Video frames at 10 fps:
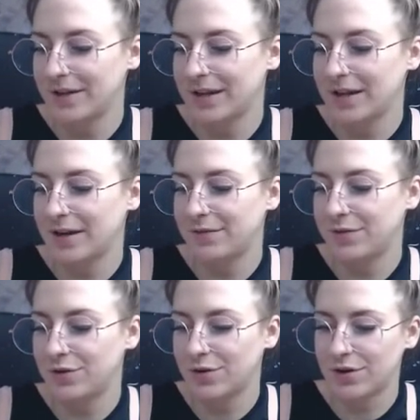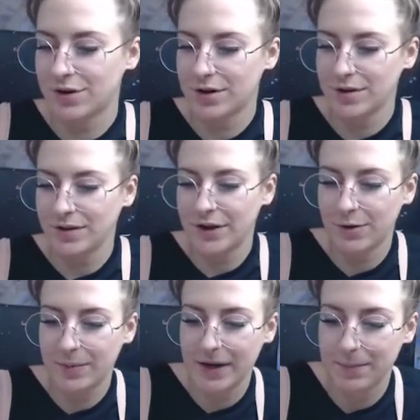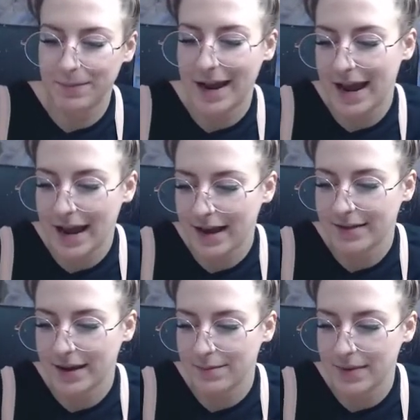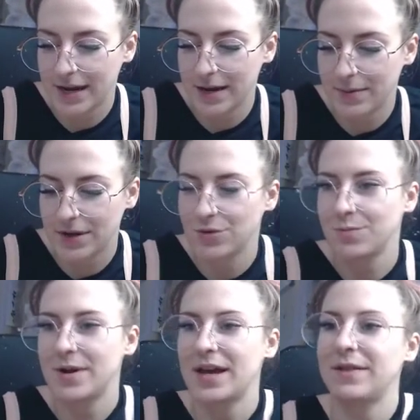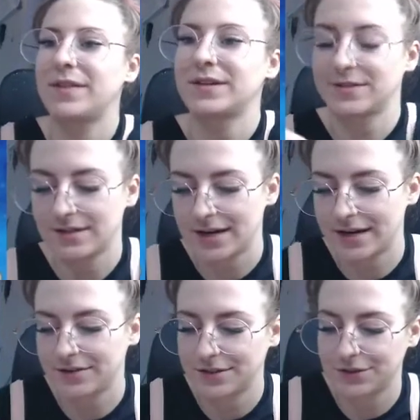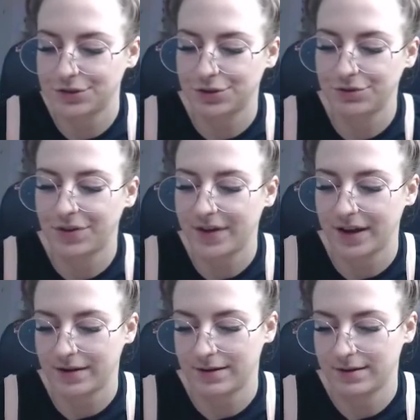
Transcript: Like, if you're a little bit mad that maybe you made this line a little too thick,